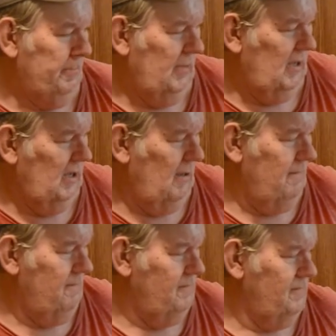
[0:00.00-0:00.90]

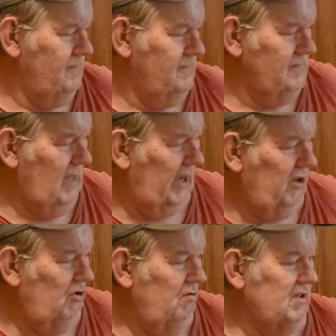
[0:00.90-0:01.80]
I
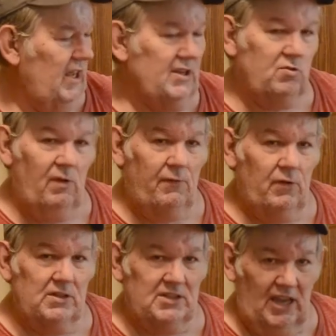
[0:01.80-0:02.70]
can use that as
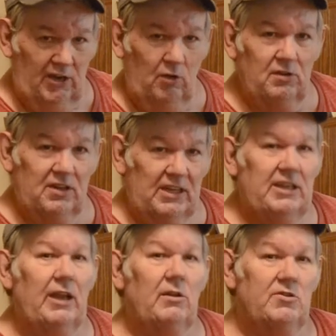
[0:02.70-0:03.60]
reference, and I know the
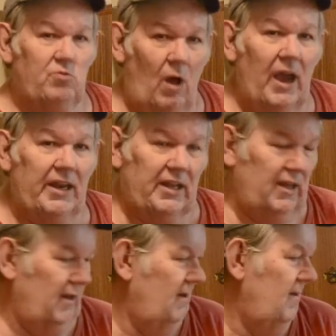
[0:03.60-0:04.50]
detail is right in
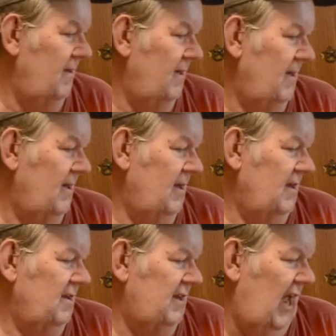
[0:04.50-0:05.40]
it.
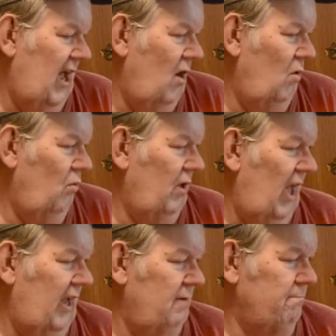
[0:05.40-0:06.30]
Now, when
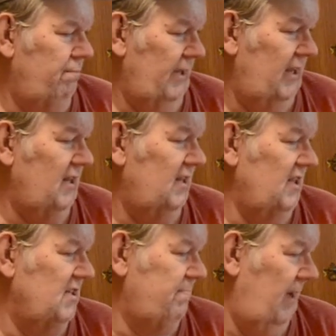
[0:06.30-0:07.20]
I completed
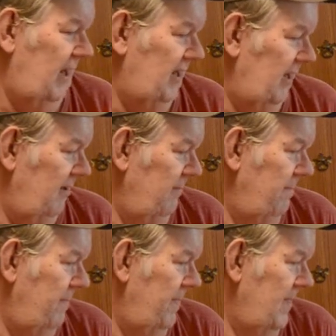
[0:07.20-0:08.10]
this painting
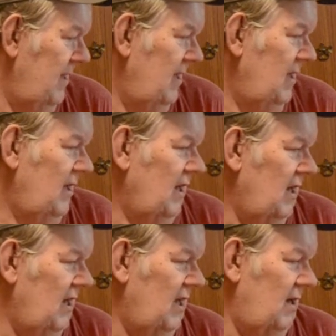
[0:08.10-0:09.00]

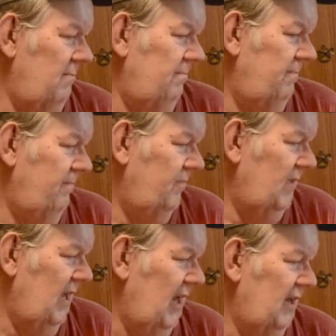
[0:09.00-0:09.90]

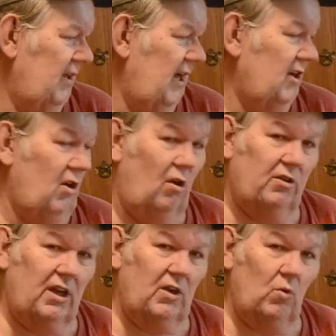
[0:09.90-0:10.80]
and got it all
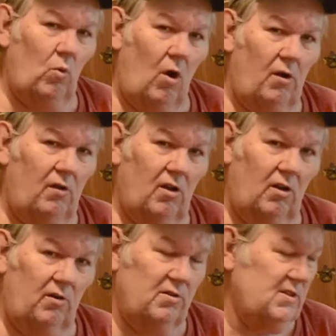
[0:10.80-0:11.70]
done in
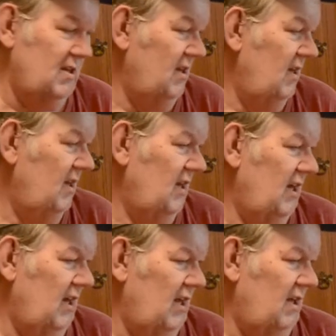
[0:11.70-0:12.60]
watercolors,
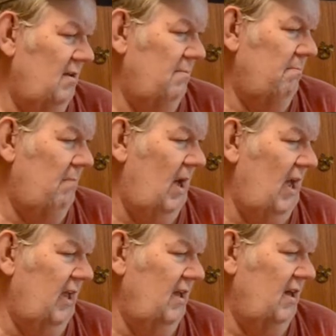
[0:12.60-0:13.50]

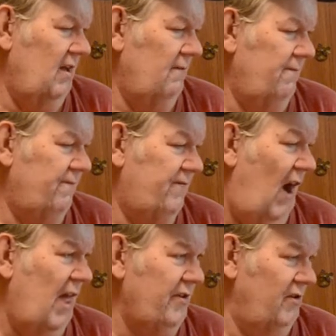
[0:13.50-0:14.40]
my
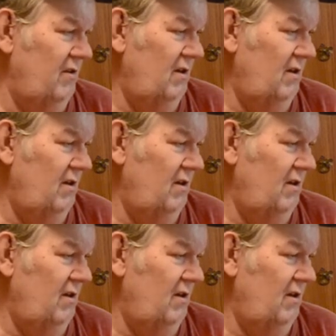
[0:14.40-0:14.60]
father,